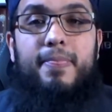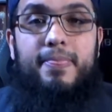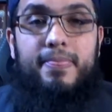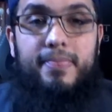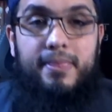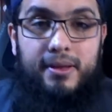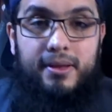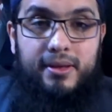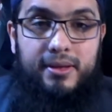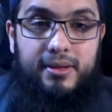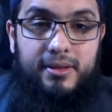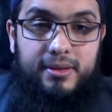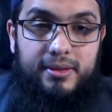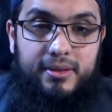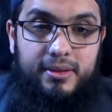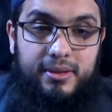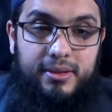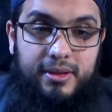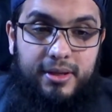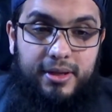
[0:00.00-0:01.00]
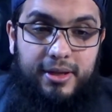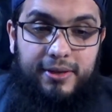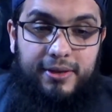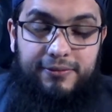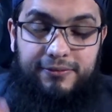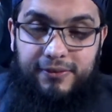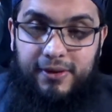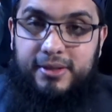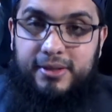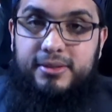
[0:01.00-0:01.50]
the
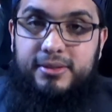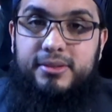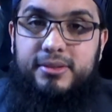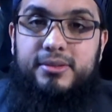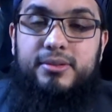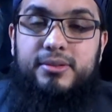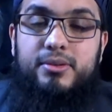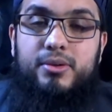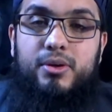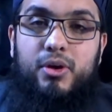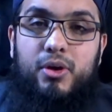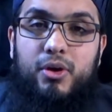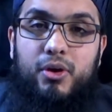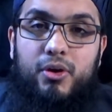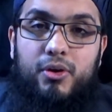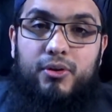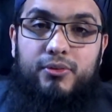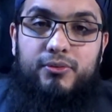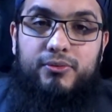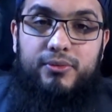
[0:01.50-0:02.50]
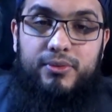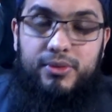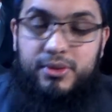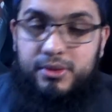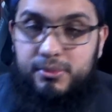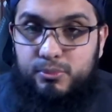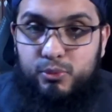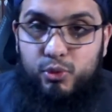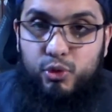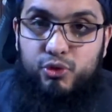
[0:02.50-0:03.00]
effect of
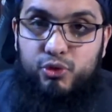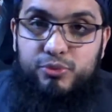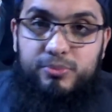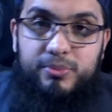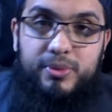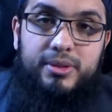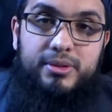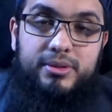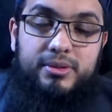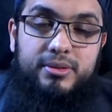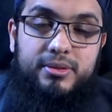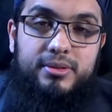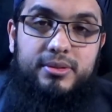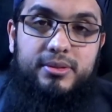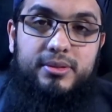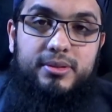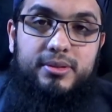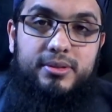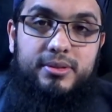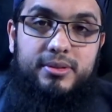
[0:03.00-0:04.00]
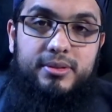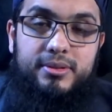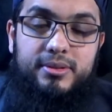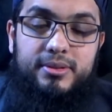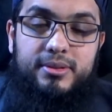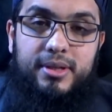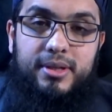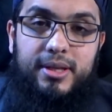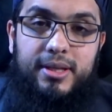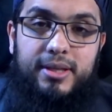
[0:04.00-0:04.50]
the movement,
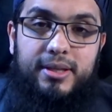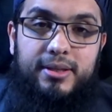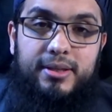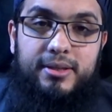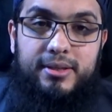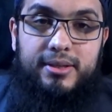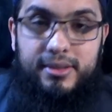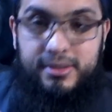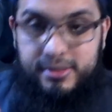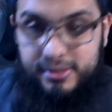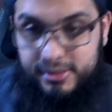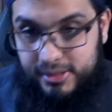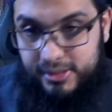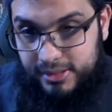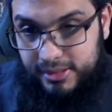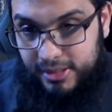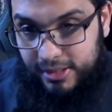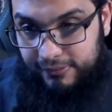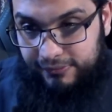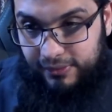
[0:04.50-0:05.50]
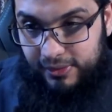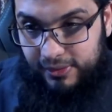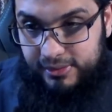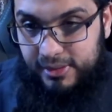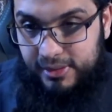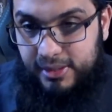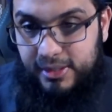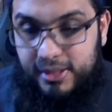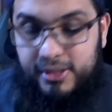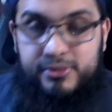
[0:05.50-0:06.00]
right, in the effect
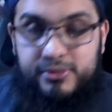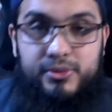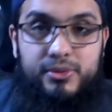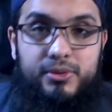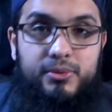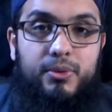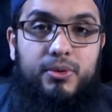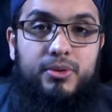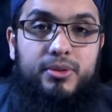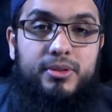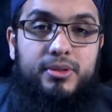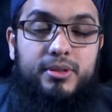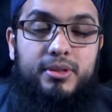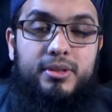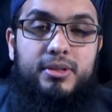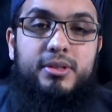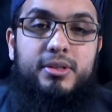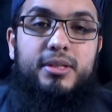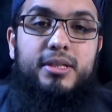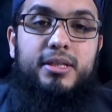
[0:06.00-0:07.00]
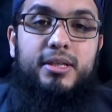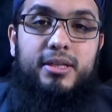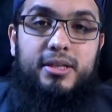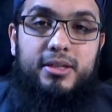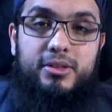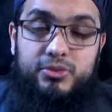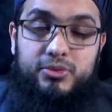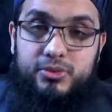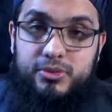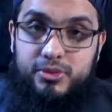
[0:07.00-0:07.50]
that it has on the water
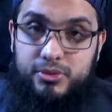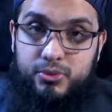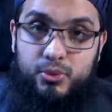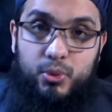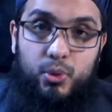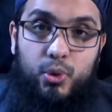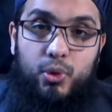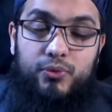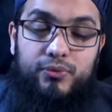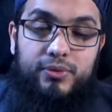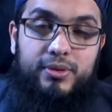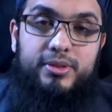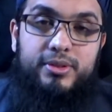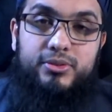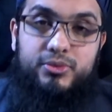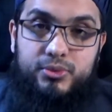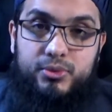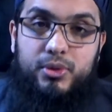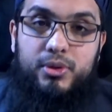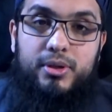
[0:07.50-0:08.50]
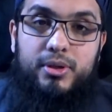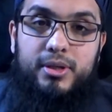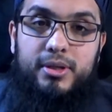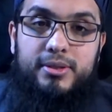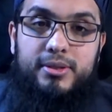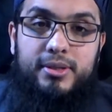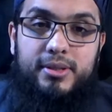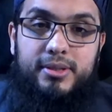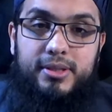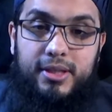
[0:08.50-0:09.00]
is
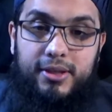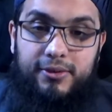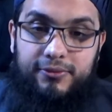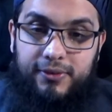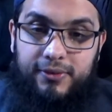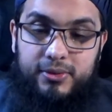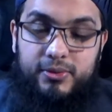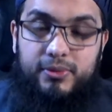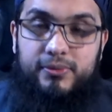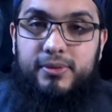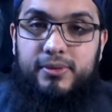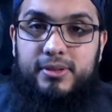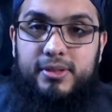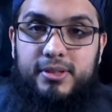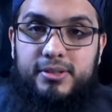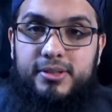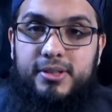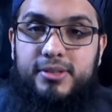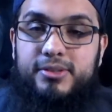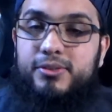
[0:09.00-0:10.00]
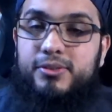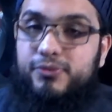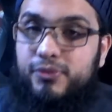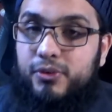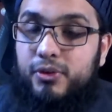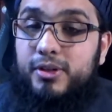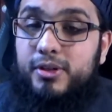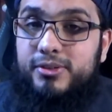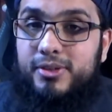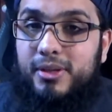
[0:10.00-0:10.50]
stronger than the effect of the najasa.
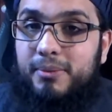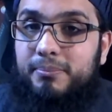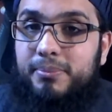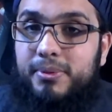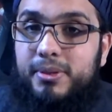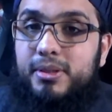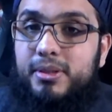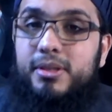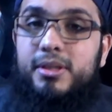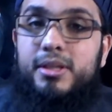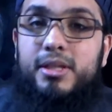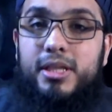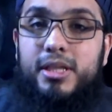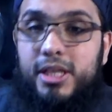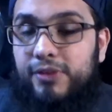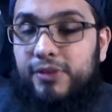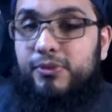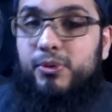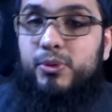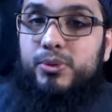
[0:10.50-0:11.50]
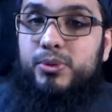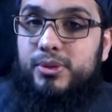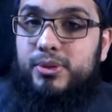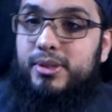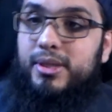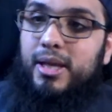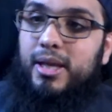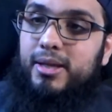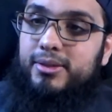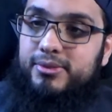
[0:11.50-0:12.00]
For example, if you to
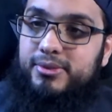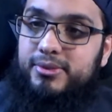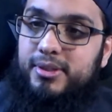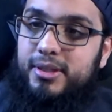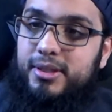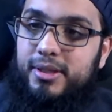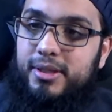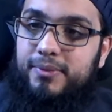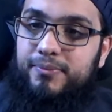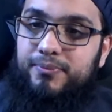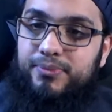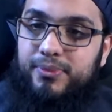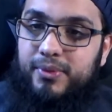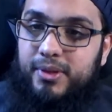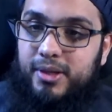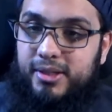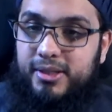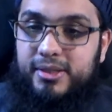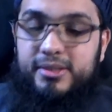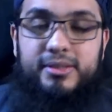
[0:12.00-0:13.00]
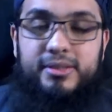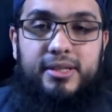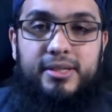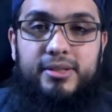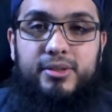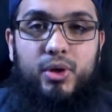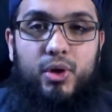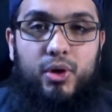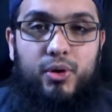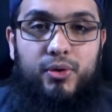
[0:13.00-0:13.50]
get, say, a
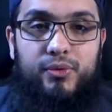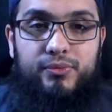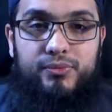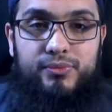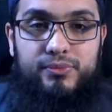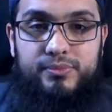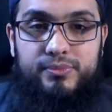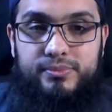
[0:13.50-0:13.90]
container of